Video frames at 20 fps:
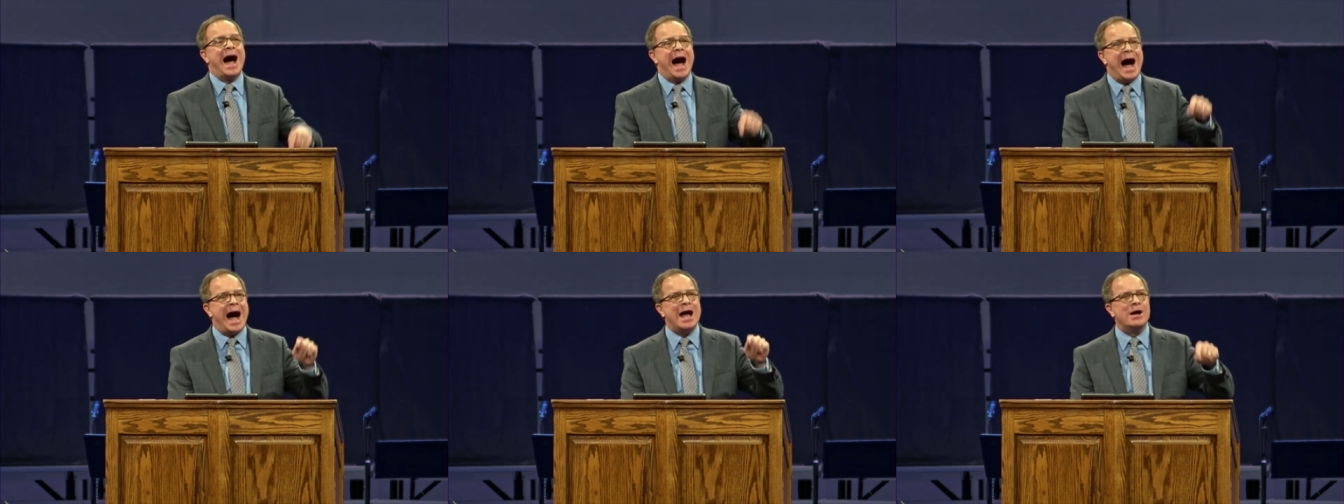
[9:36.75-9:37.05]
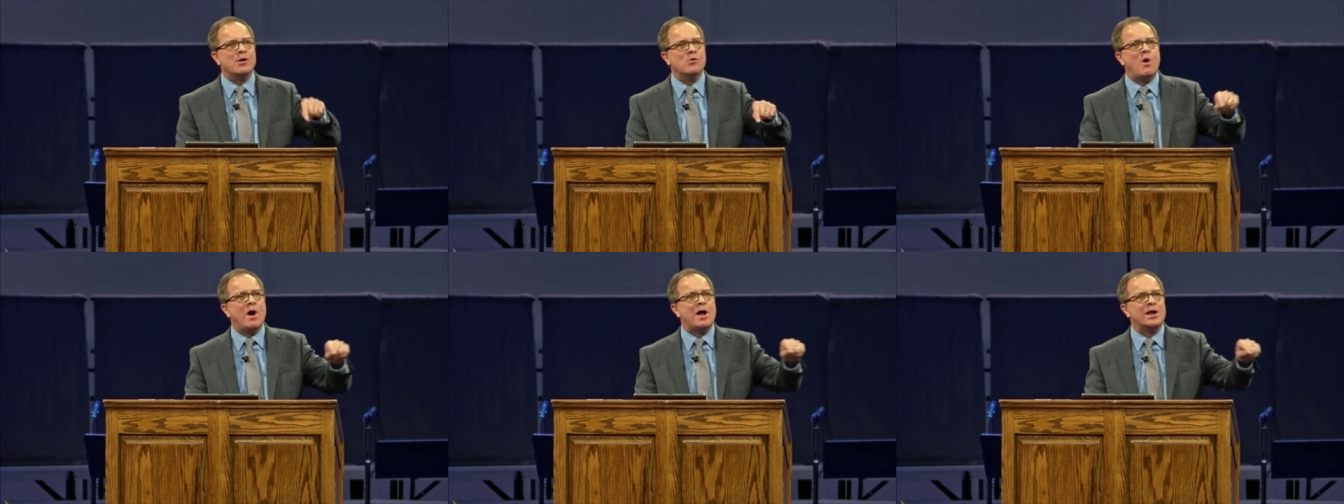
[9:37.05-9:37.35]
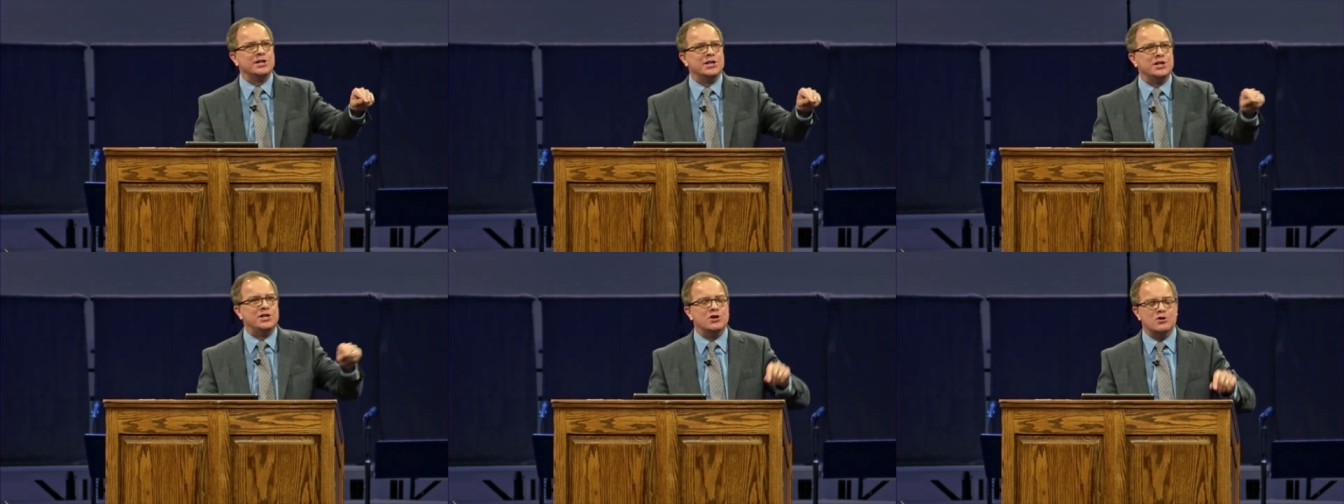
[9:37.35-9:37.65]
I
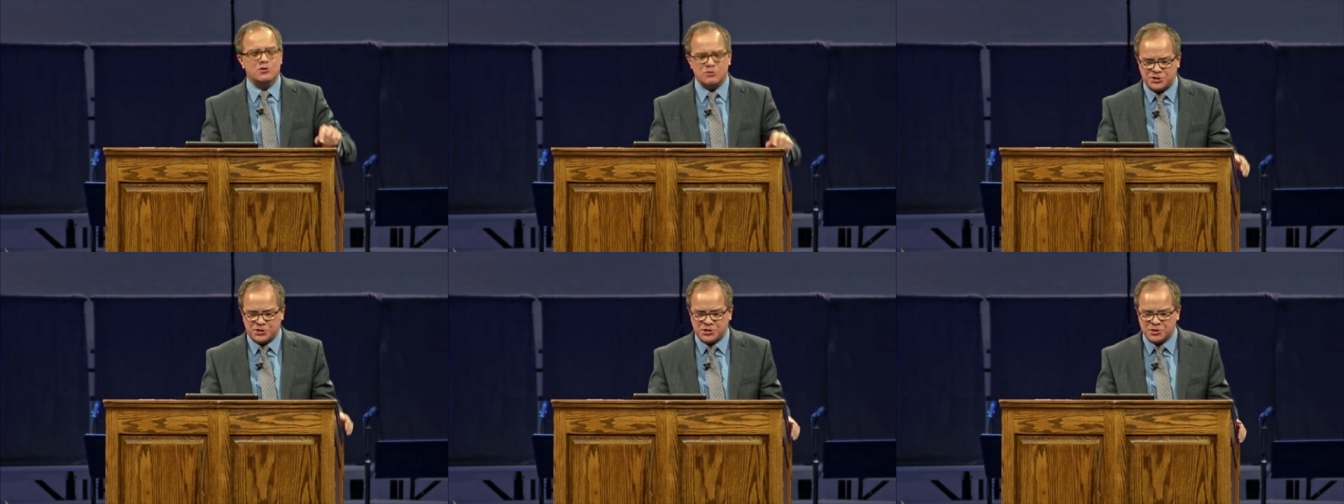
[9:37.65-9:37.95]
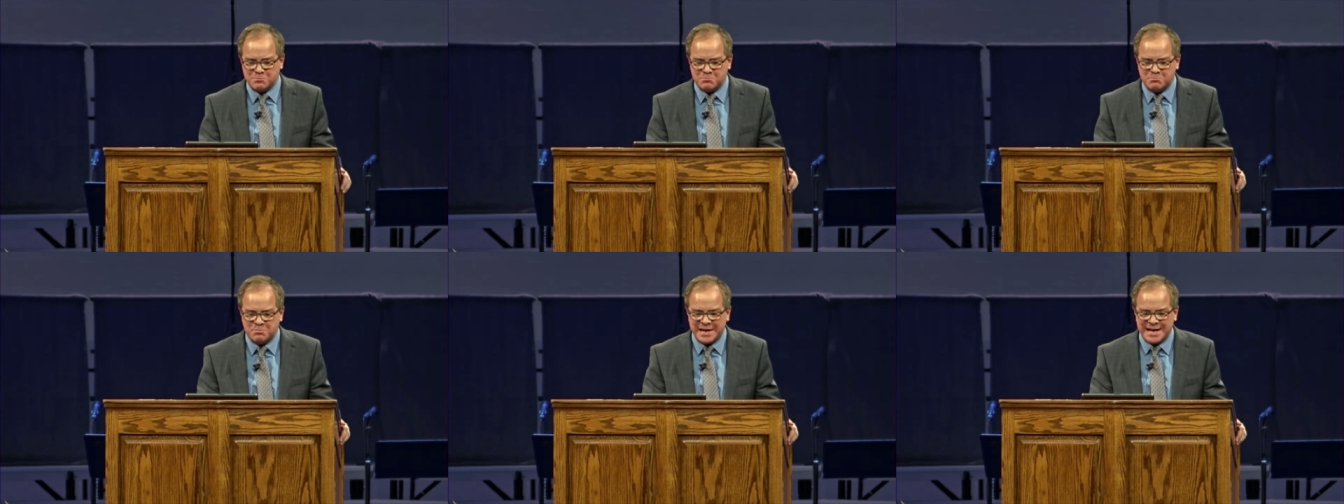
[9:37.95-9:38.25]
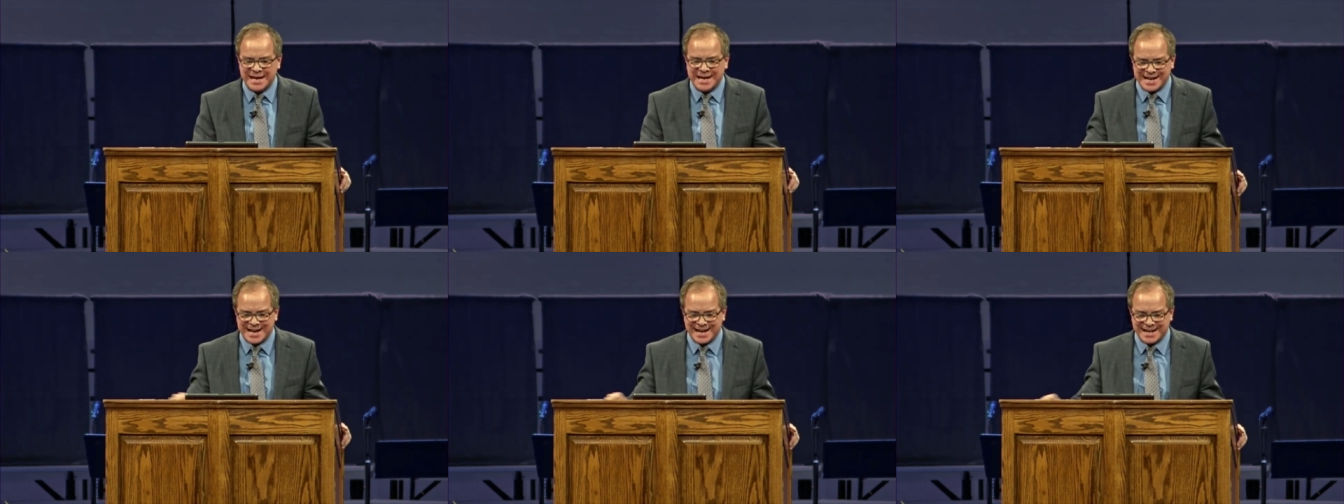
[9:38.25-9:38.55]
want you to
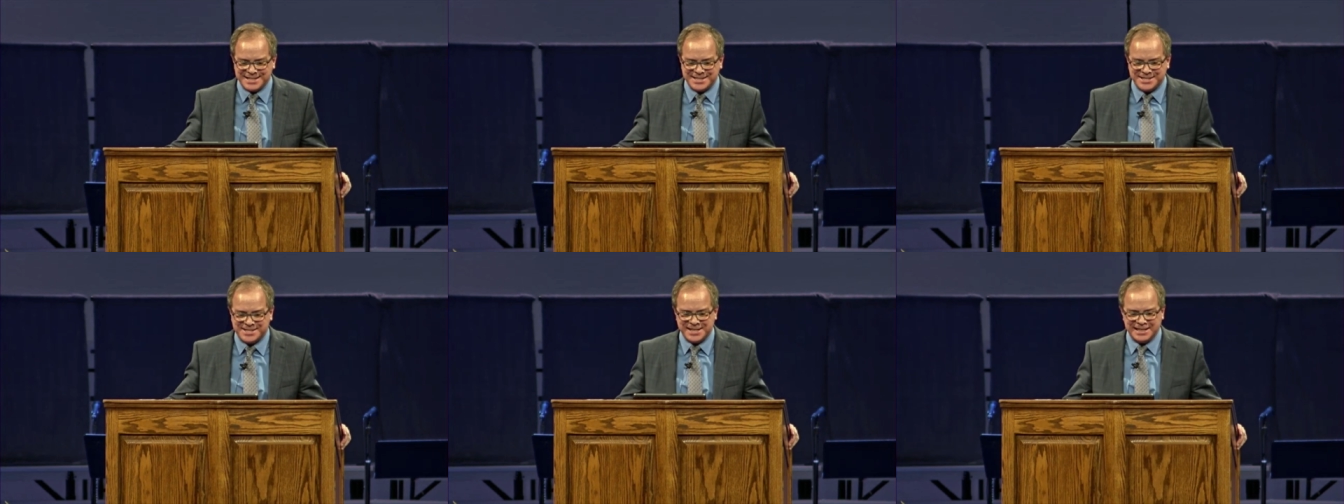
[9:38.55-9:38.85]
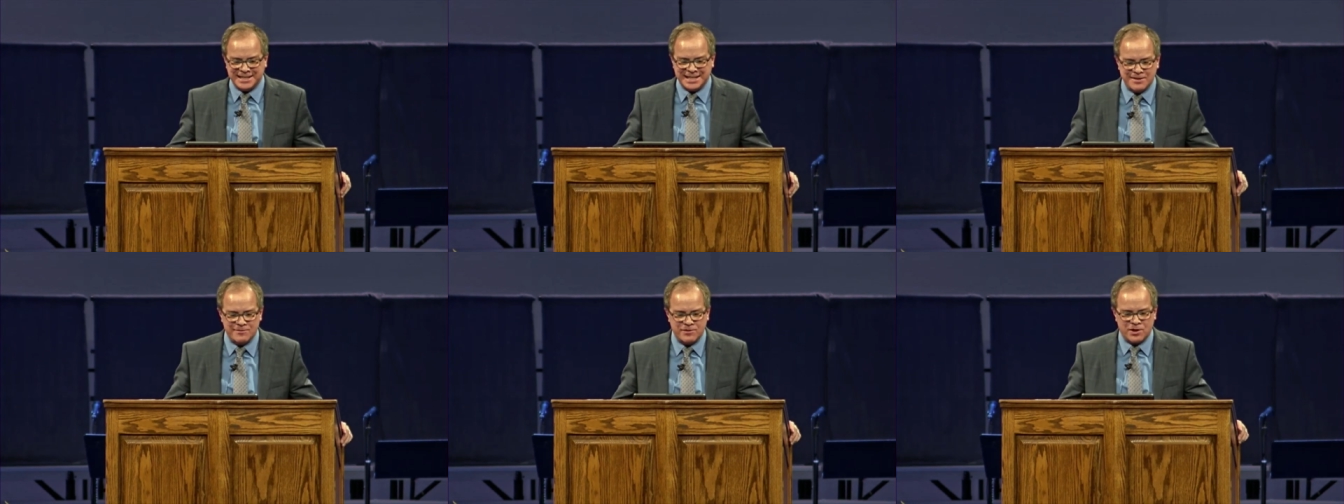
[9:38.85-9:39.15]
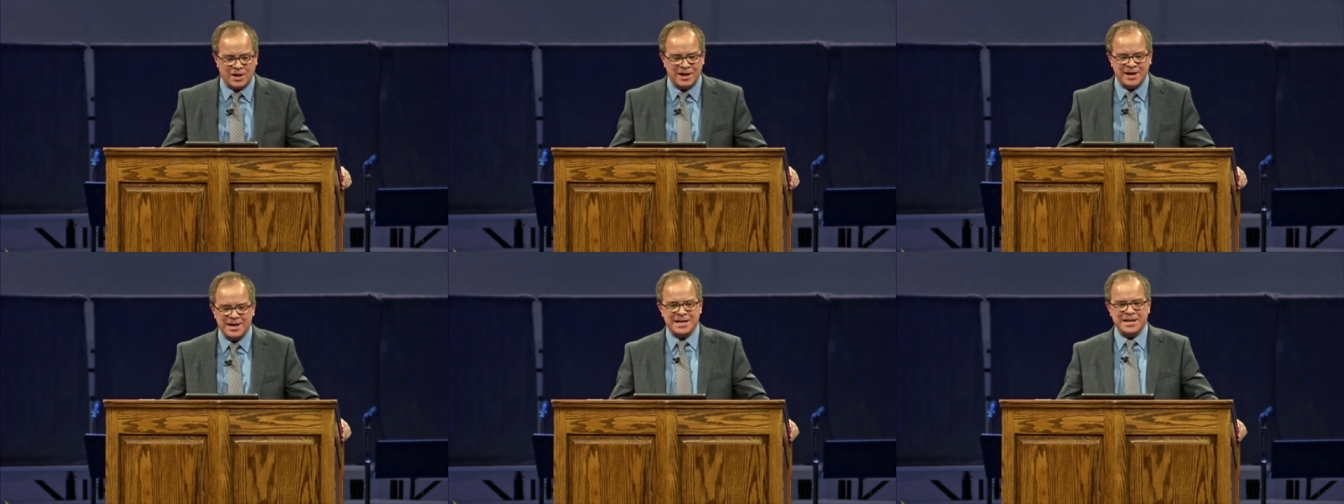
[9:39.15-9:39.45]
be a
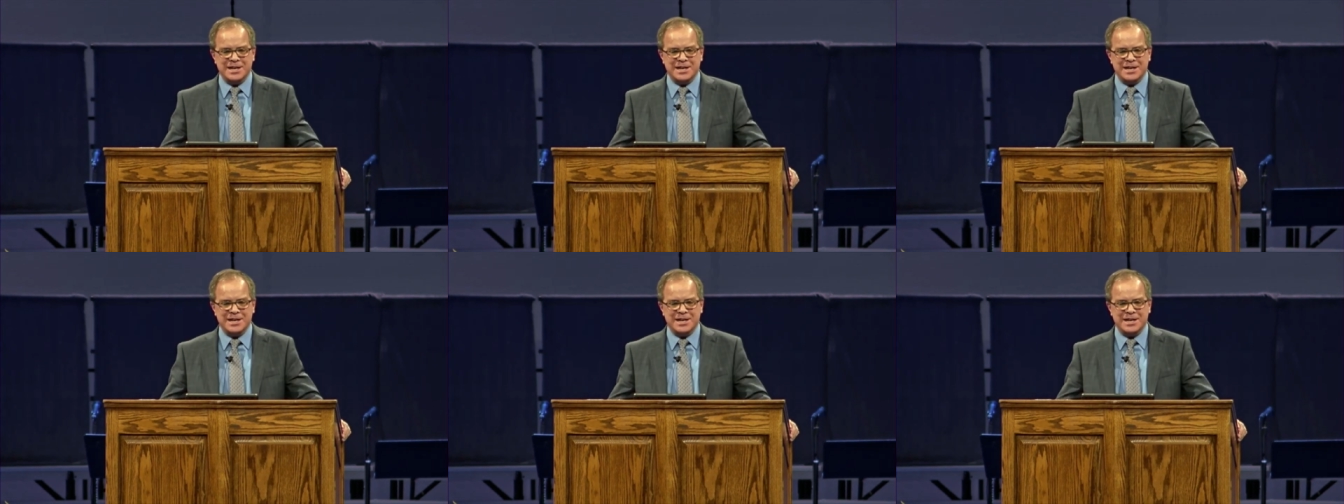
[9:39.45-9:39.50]
deliverer.